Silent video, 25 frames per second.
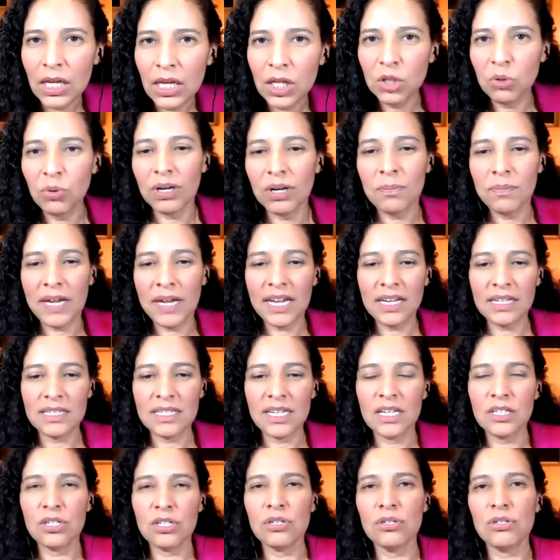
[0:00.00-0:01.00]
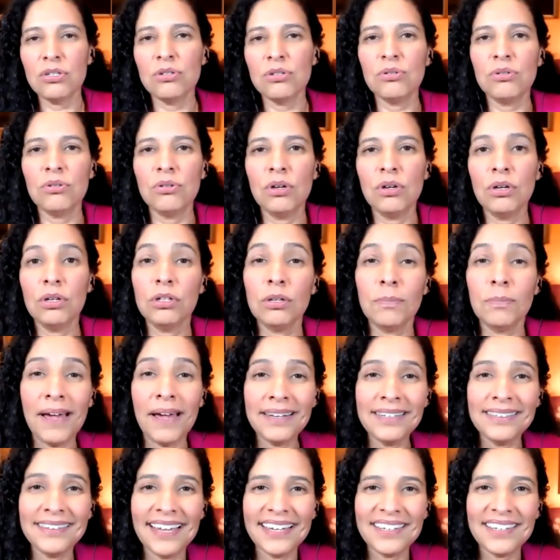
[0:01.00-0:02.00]
You want to pay attention to your
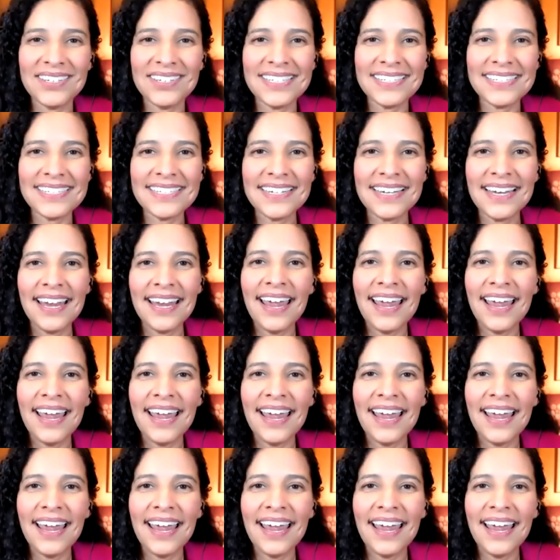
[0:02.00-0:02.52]
body language.